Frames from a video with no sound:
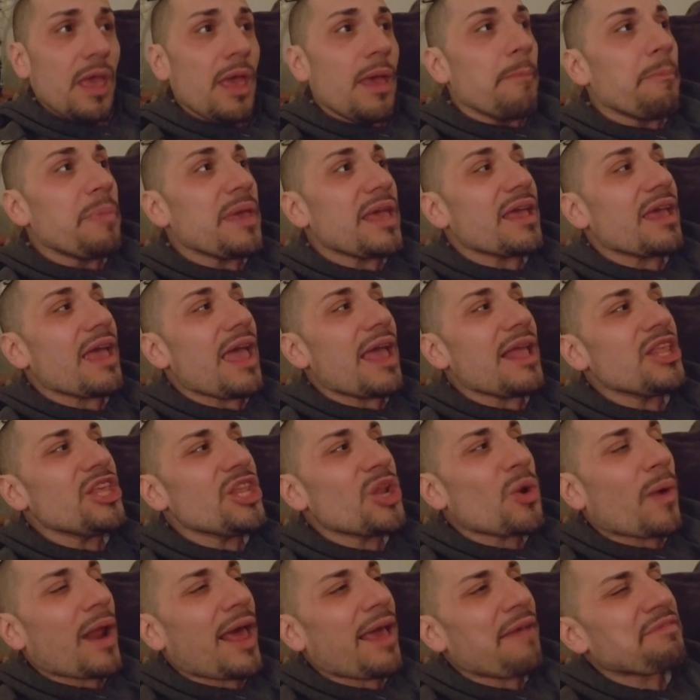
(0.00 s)
And you
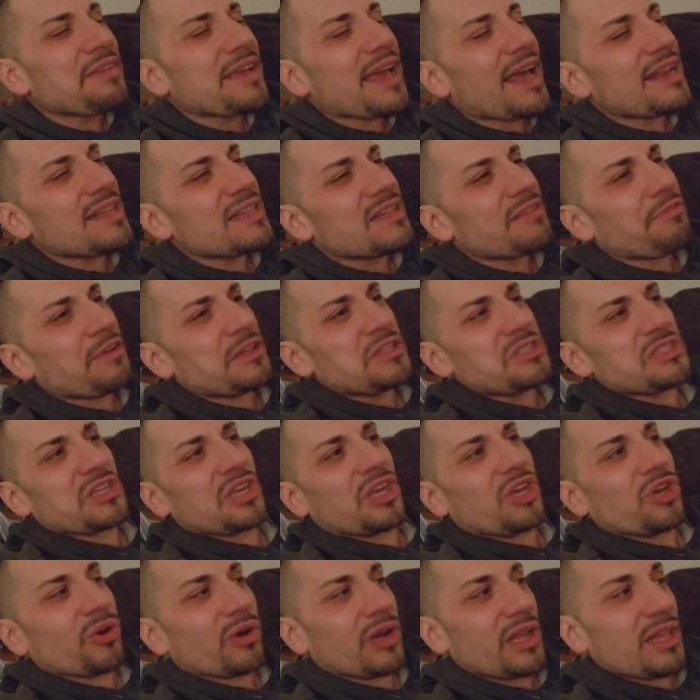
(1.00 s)
know, I have to kind of defend
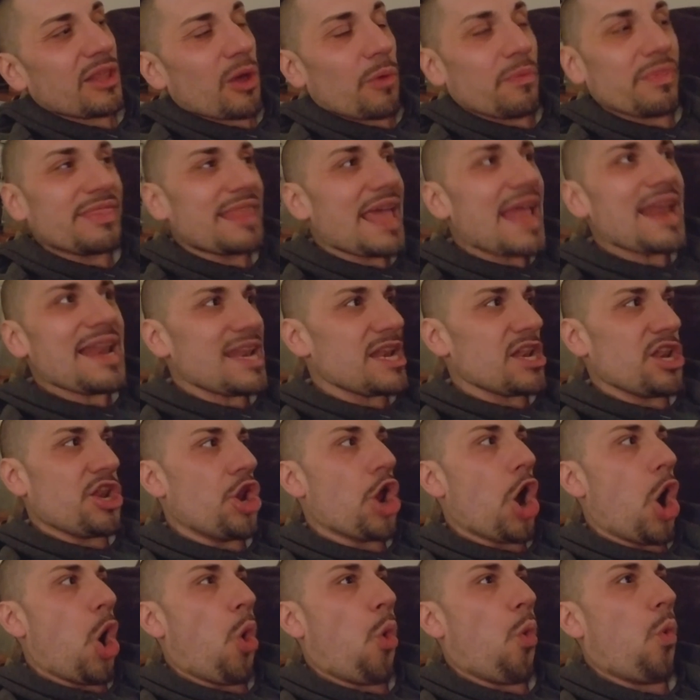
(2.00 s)
security, though. They didn't
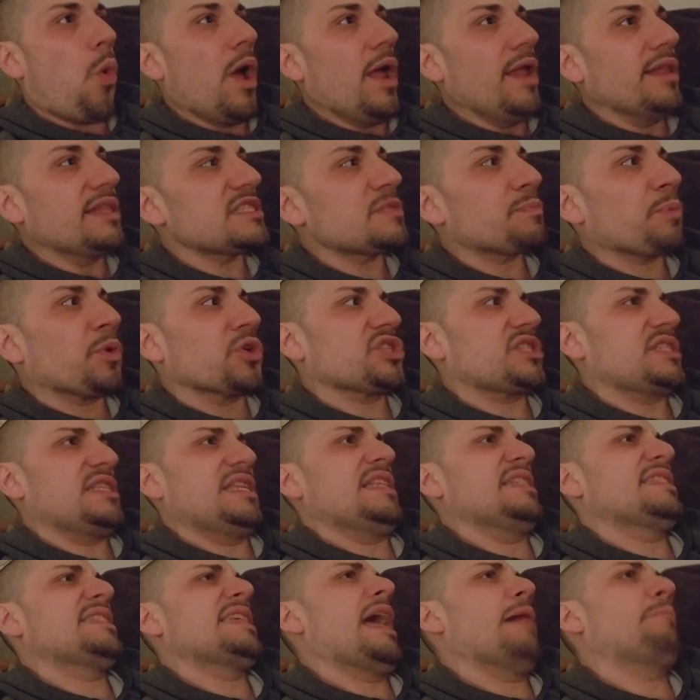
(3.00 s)
know. This person
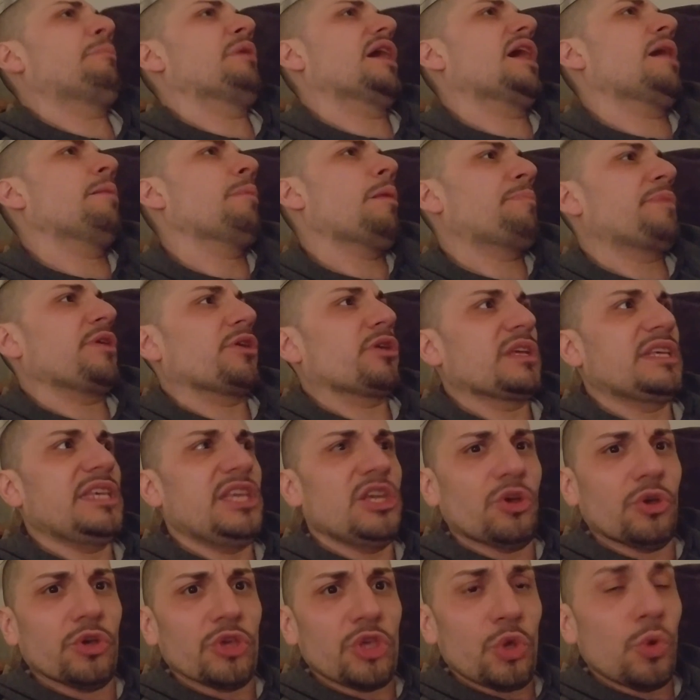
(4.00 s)
didn't say, I'm going to come up there and
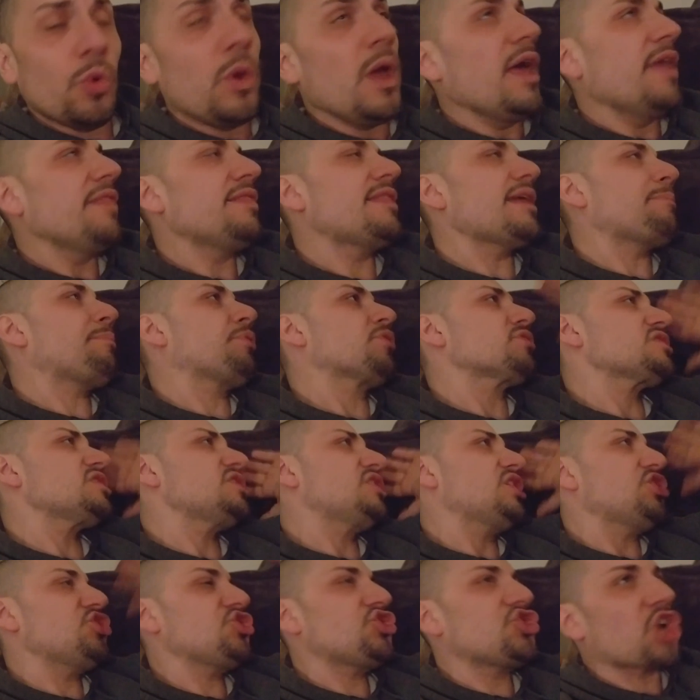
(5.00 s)
kill you. That person
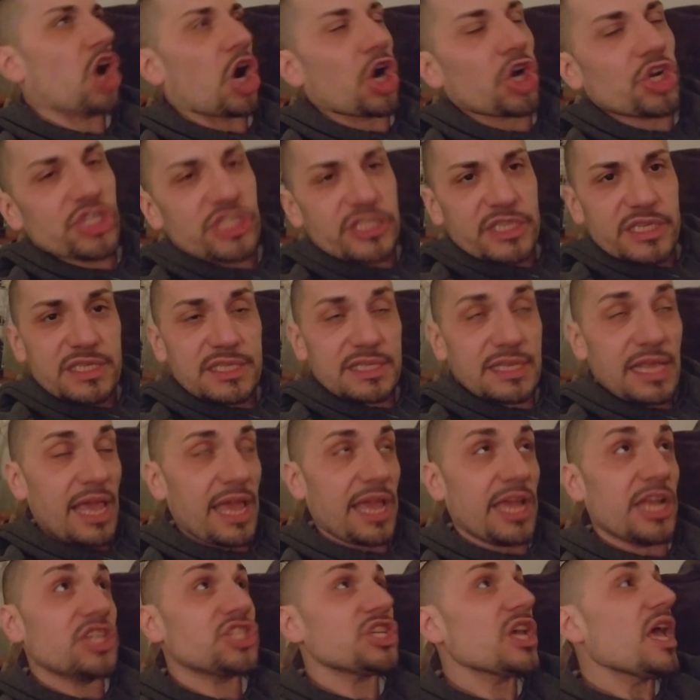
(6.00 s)
didn't charge the
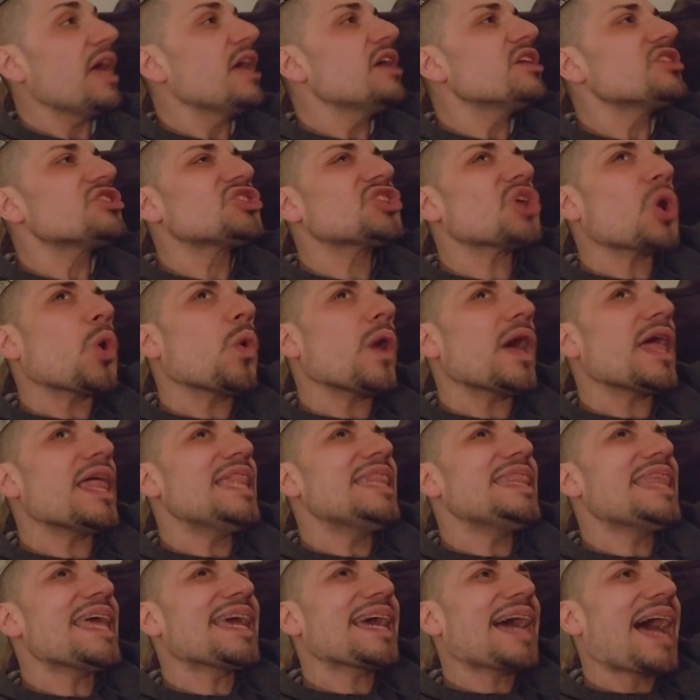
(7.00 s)
stage. So
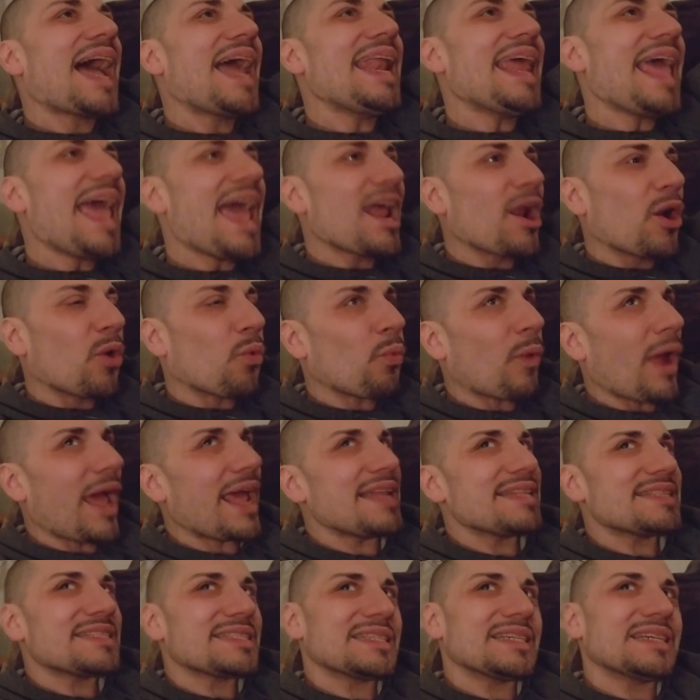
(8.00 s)
they kind of had a
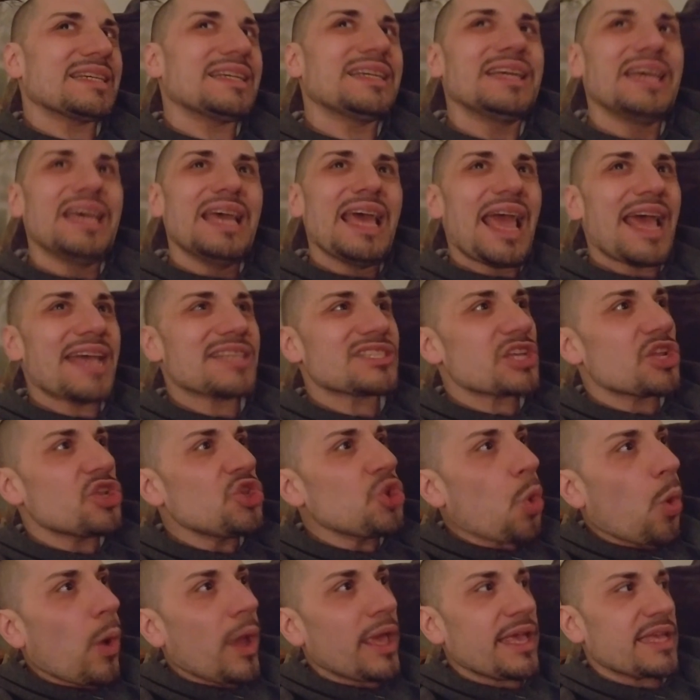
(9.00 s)
right to, as
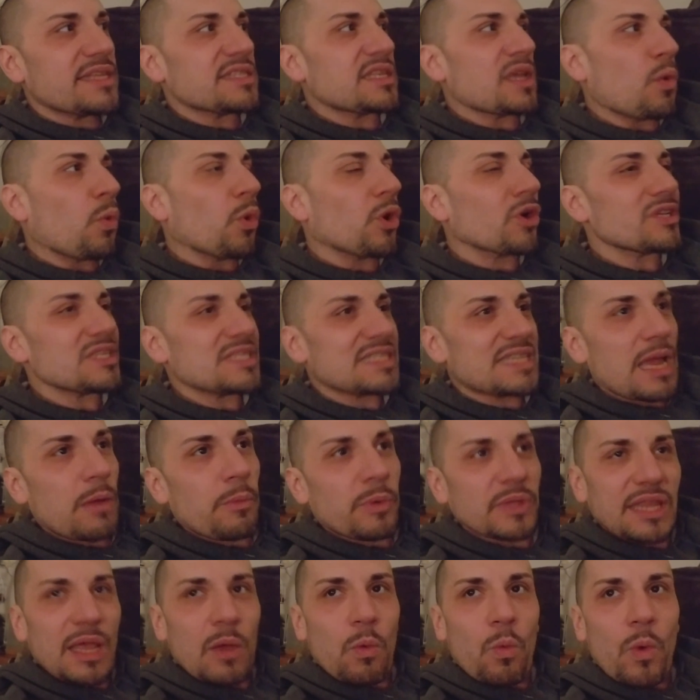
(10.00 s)
annoying as they were, say
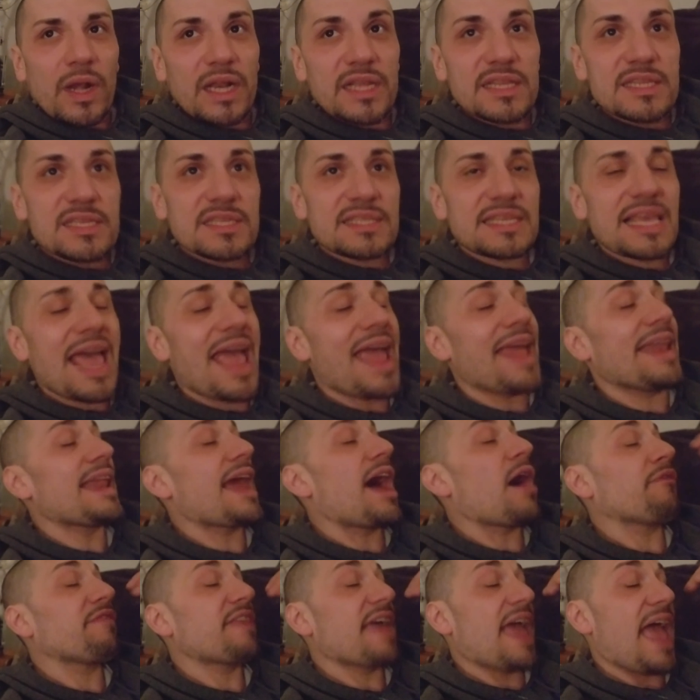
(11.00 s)
what they wanted to say.
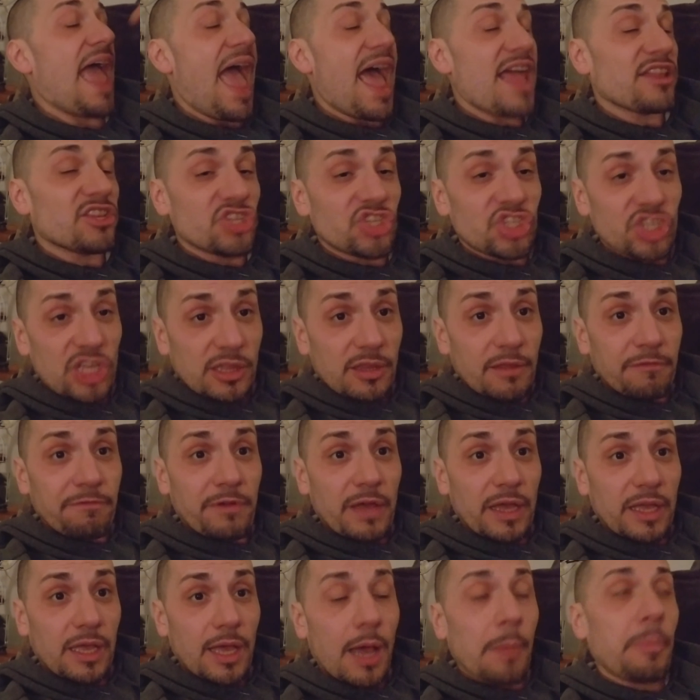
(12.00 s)
Now, hadn't shut the
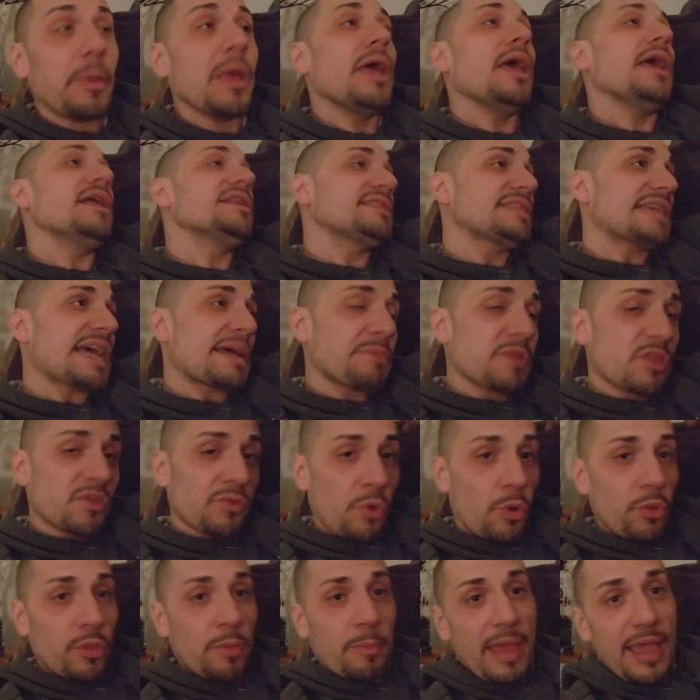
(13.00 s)
fuck up, it's time to
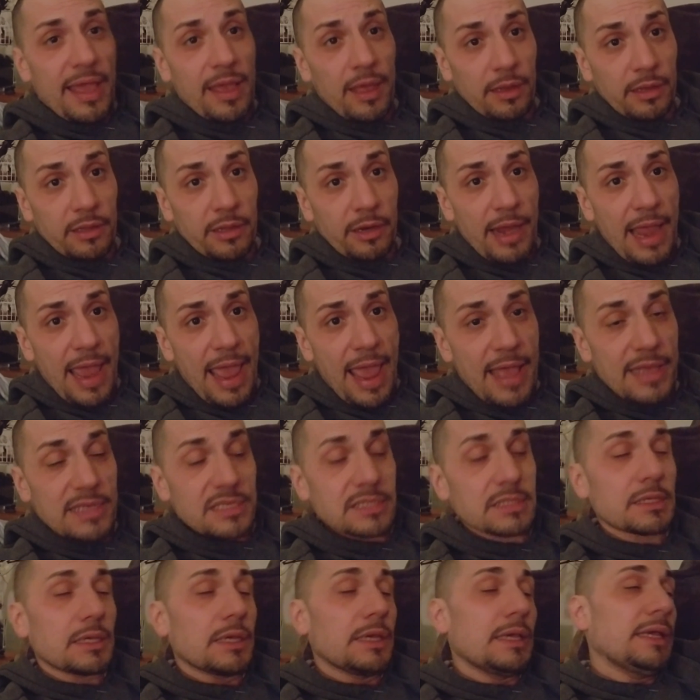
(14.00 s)
throw them out on their
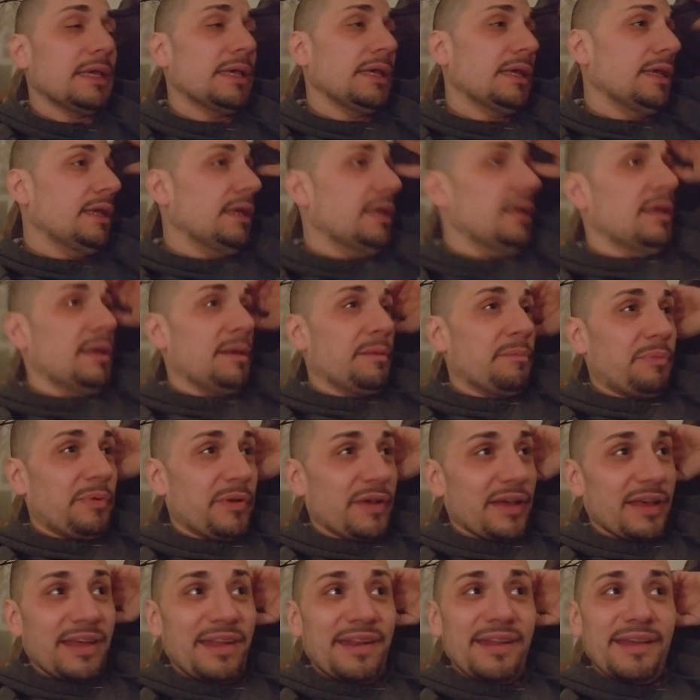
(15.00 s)
ass.
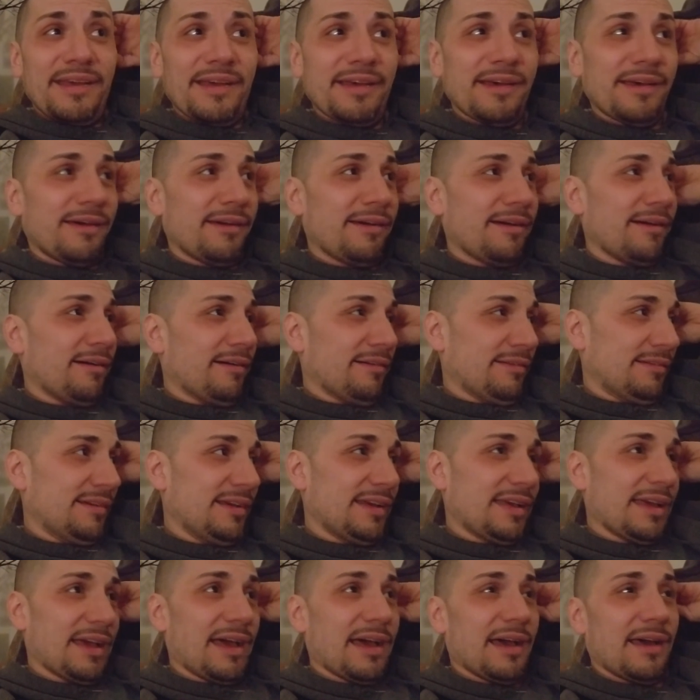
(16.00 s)
But, oh,
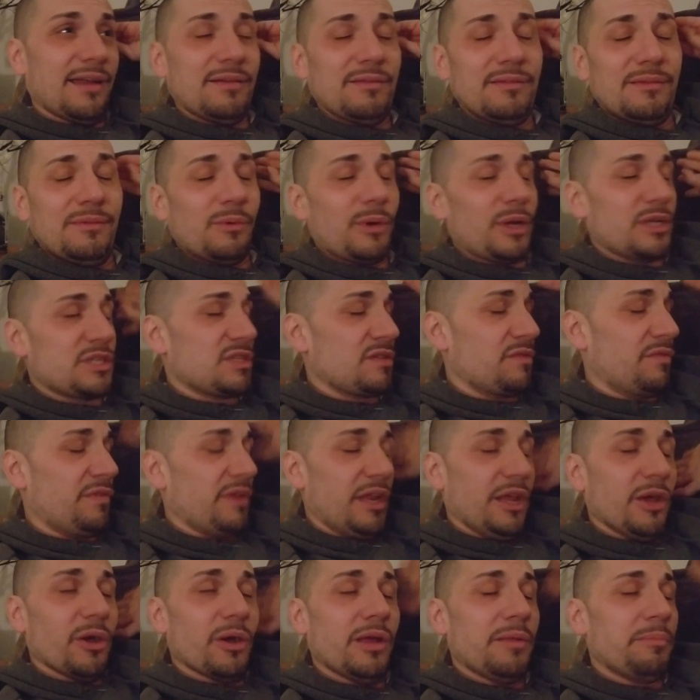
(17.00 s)
God. Watch the
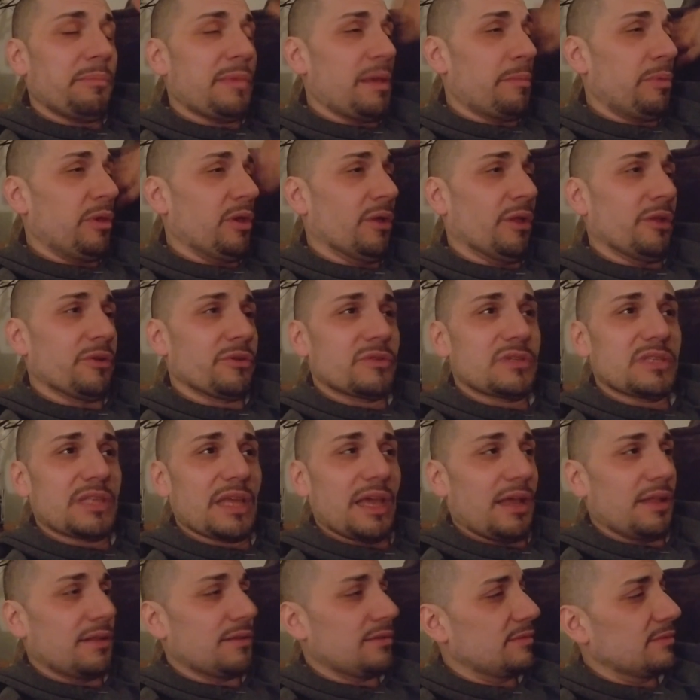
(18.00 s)
video and maybe you'll
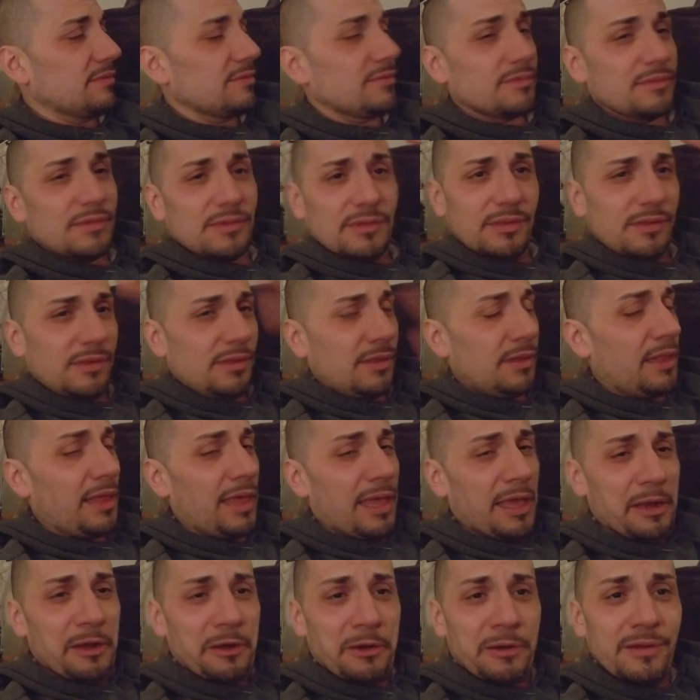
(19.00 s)
understand
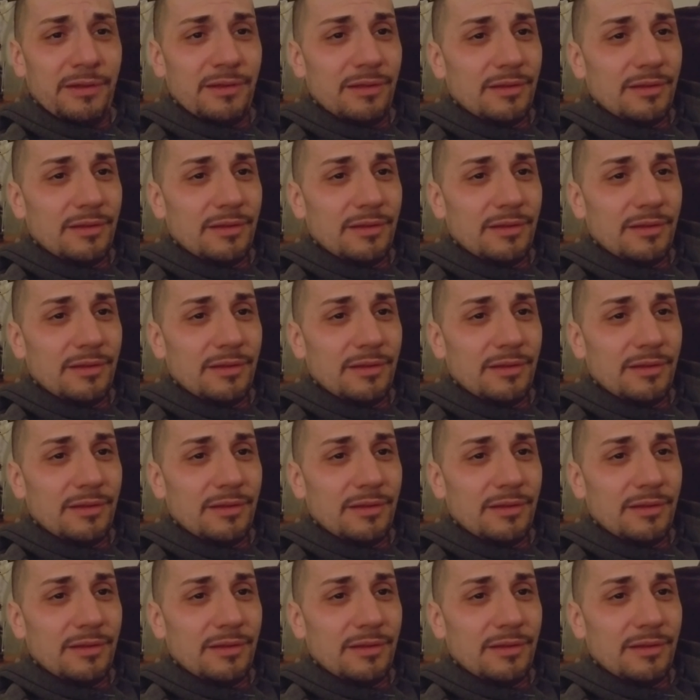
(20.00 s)
later.